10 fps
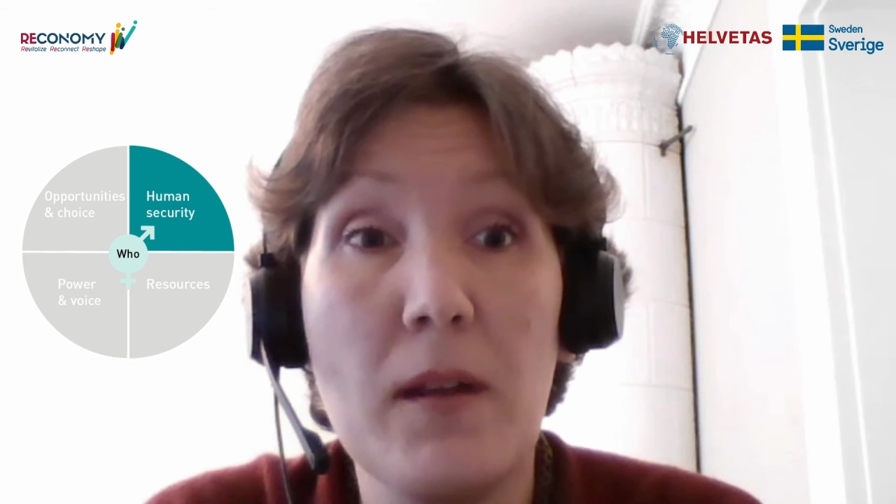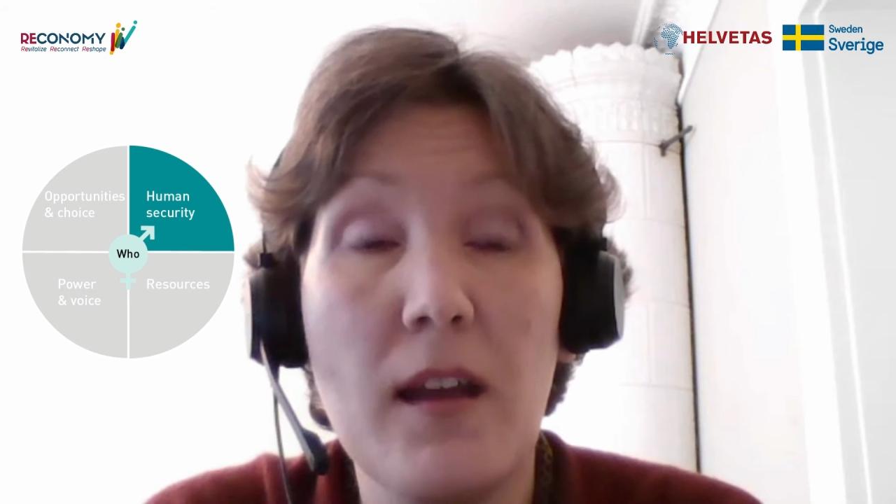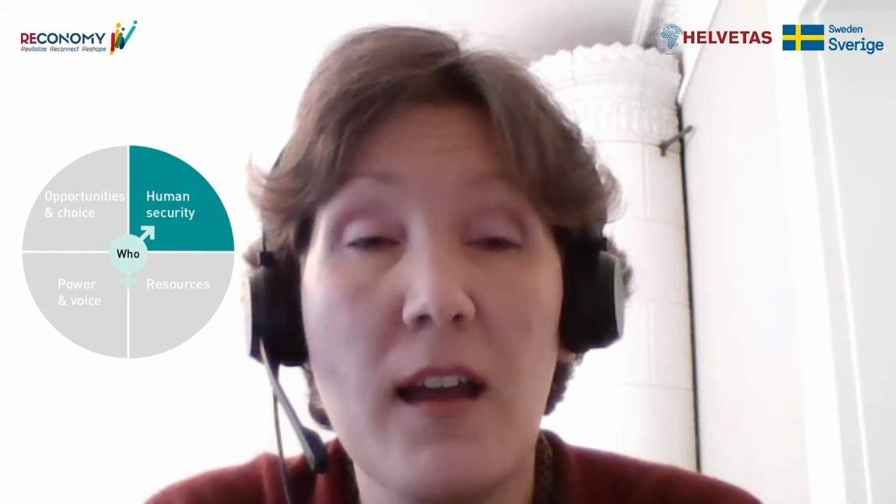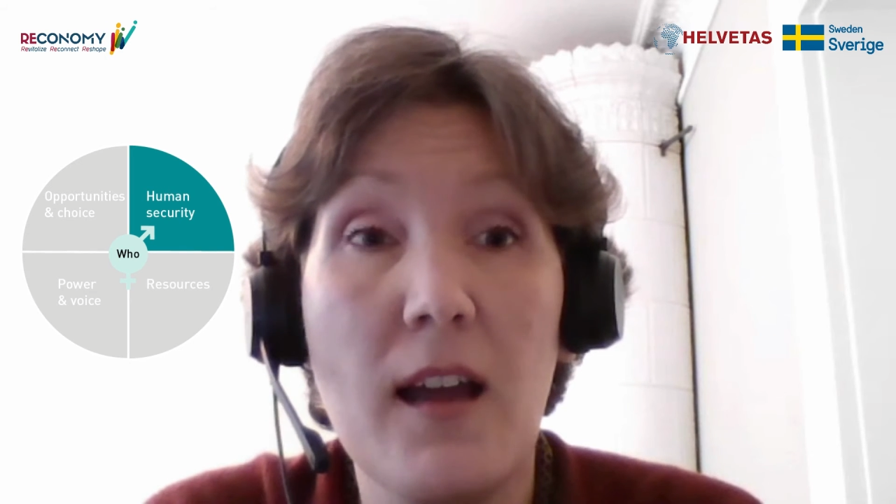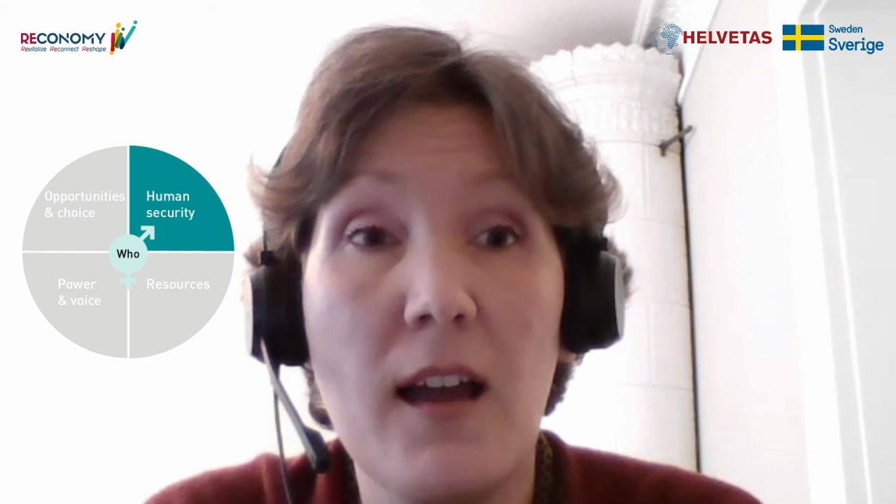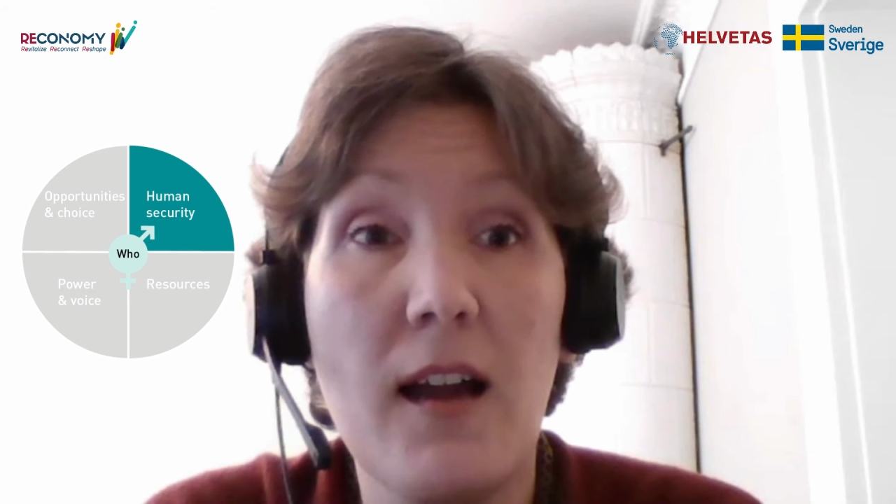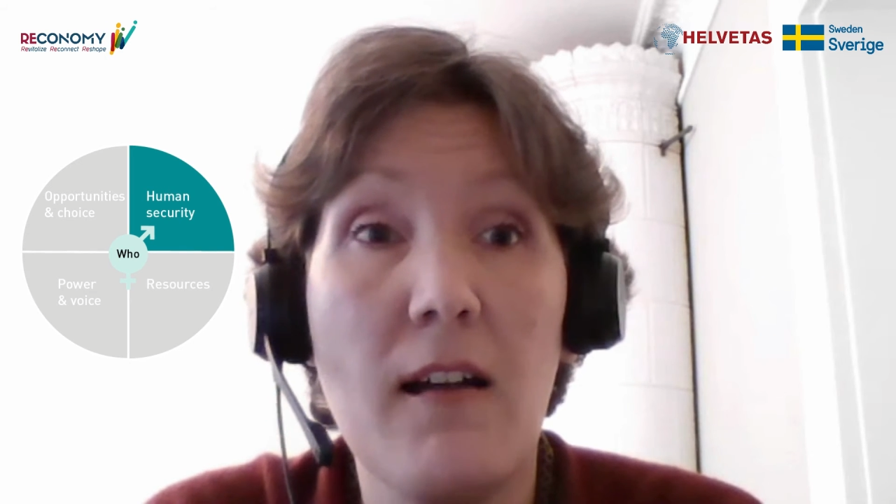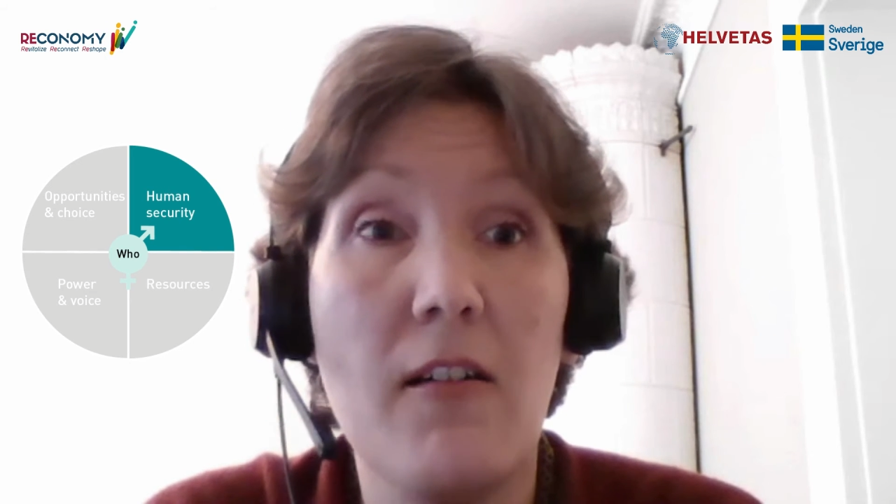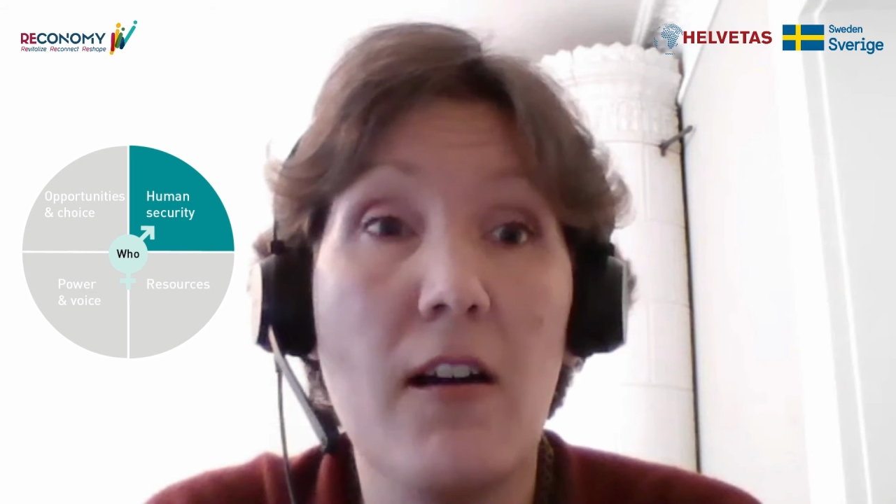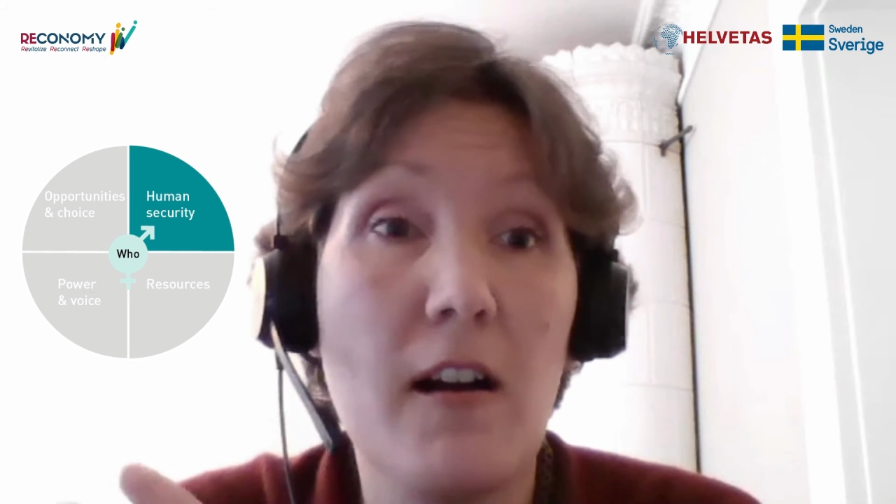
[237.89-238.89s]

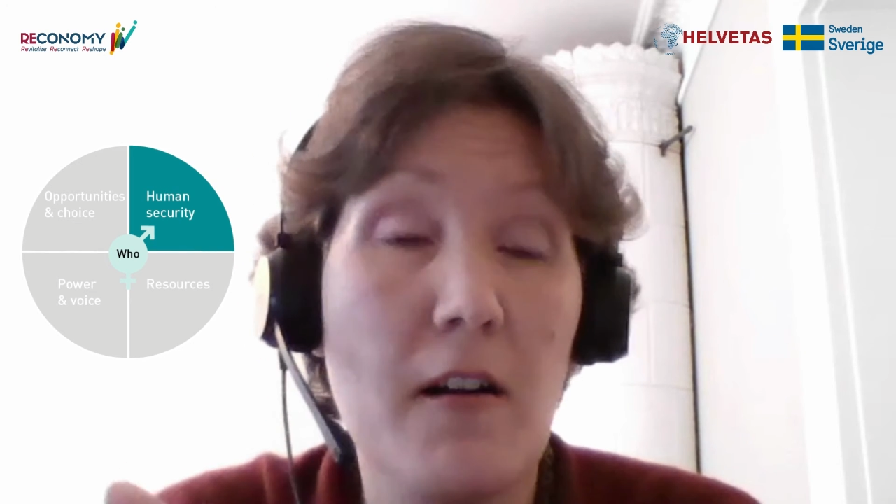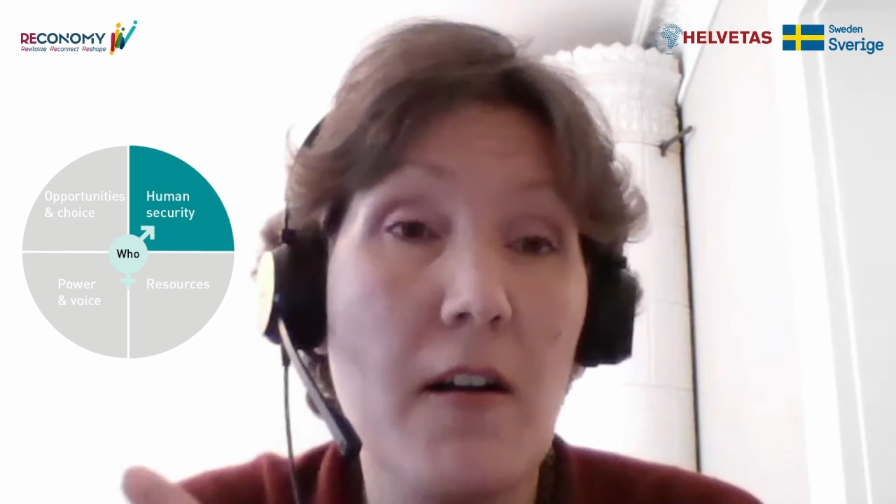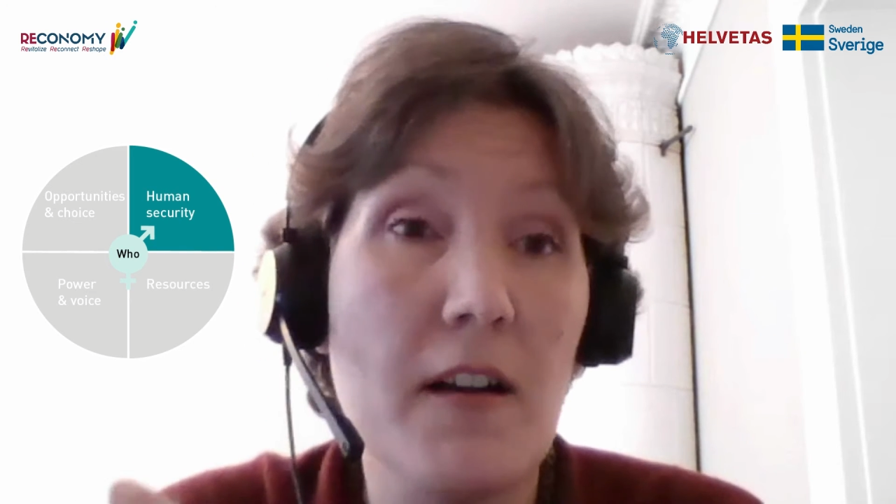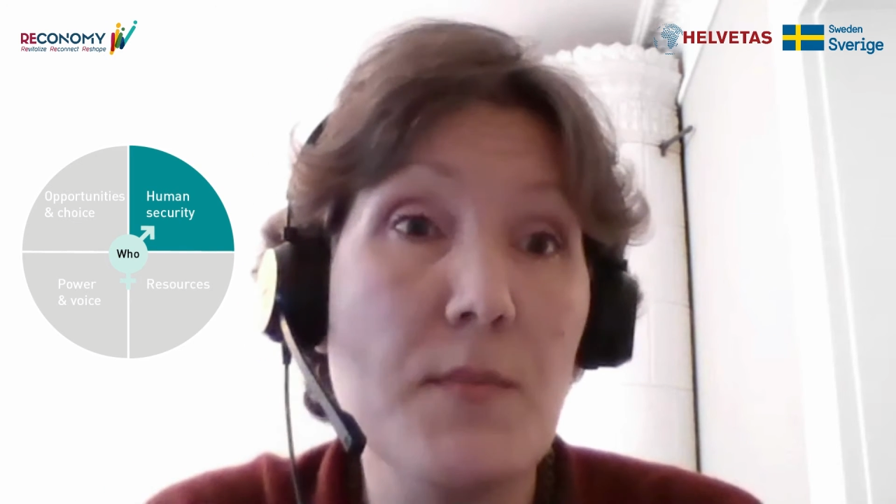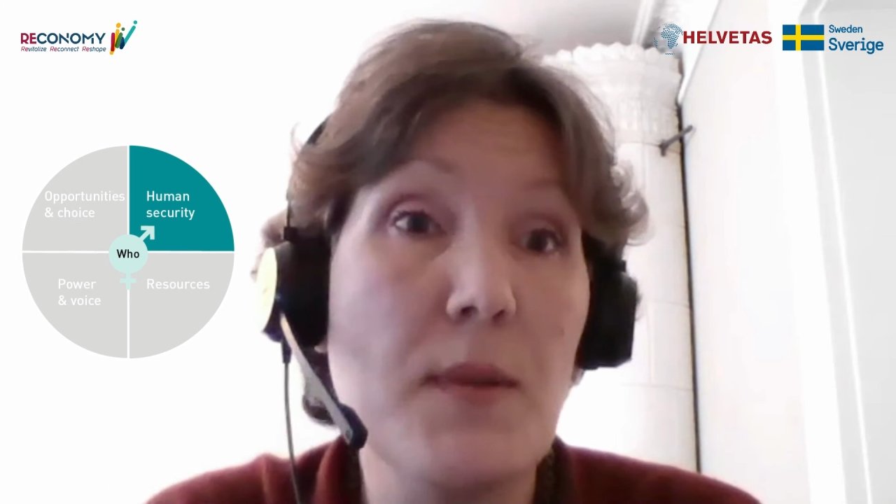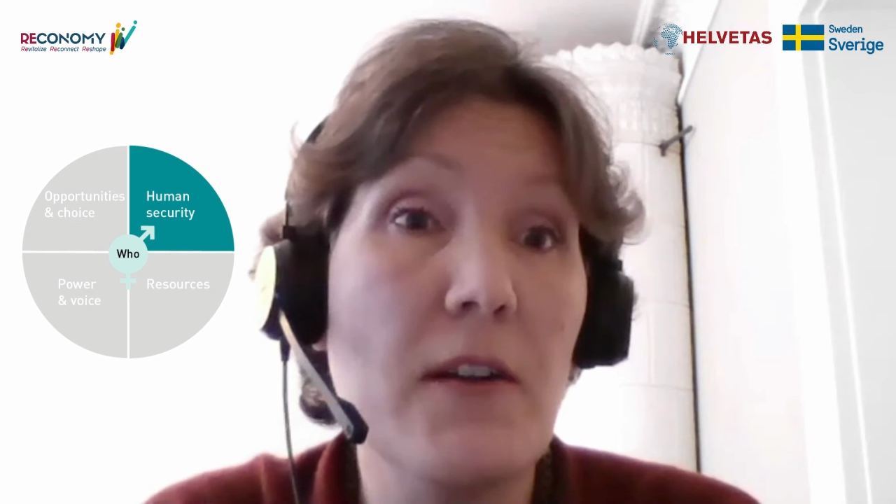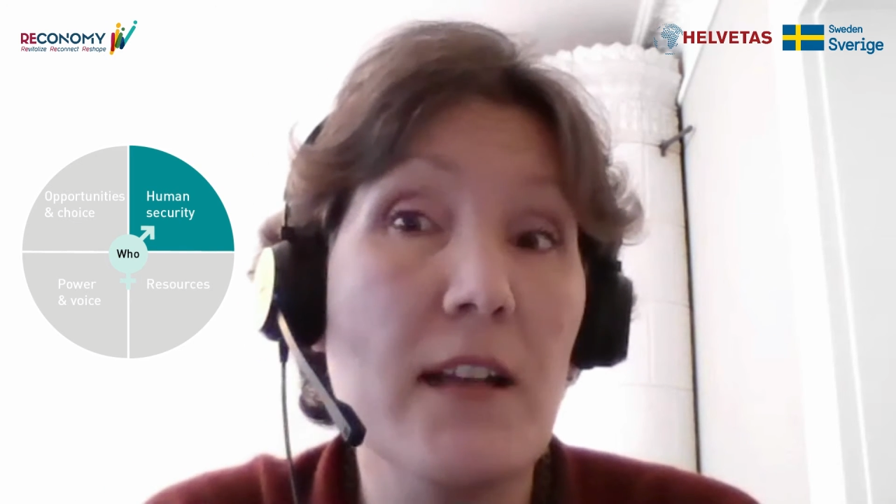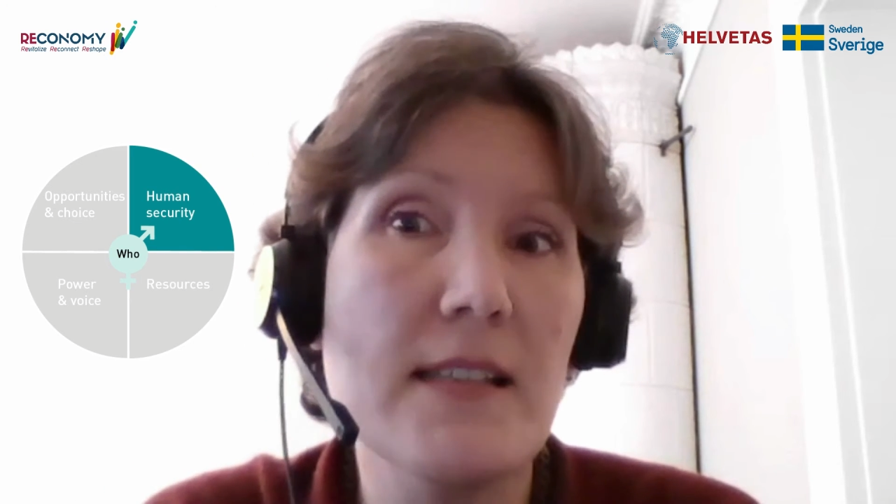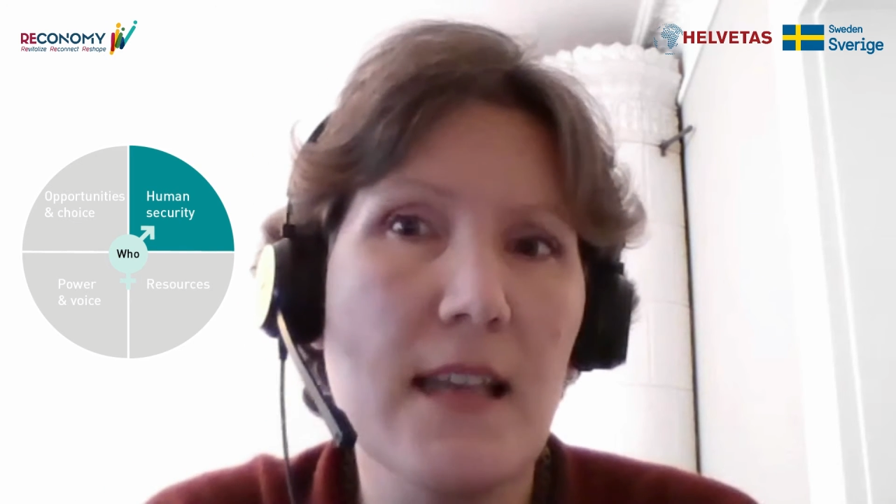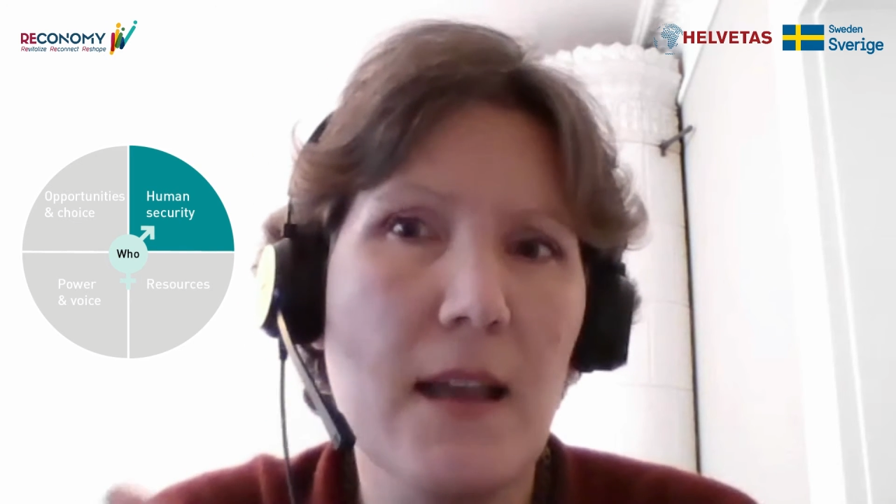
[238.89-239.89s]
are
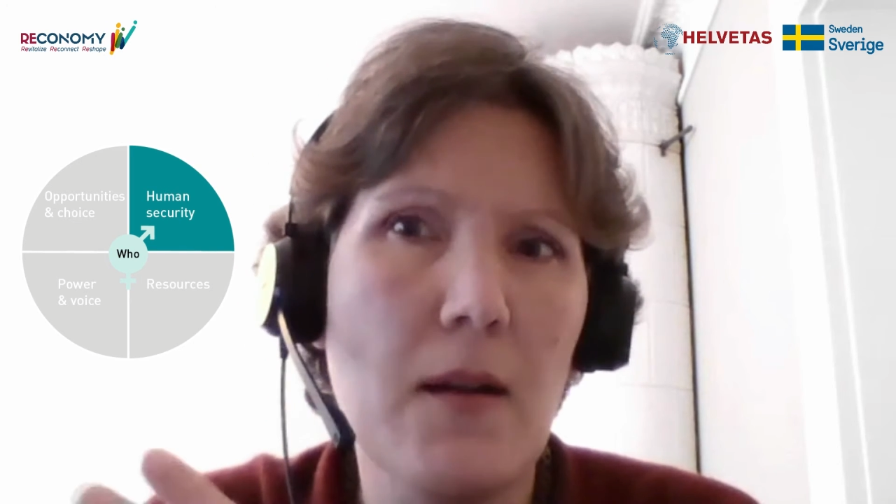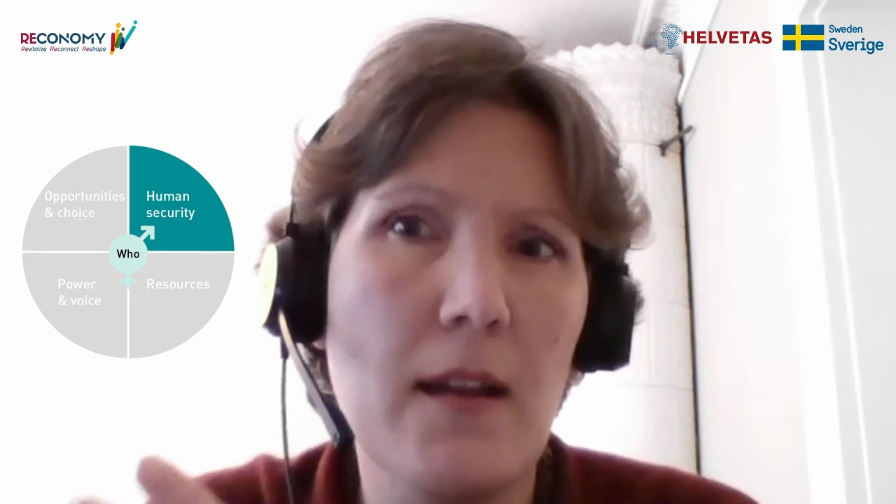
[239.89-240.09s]
experiencing and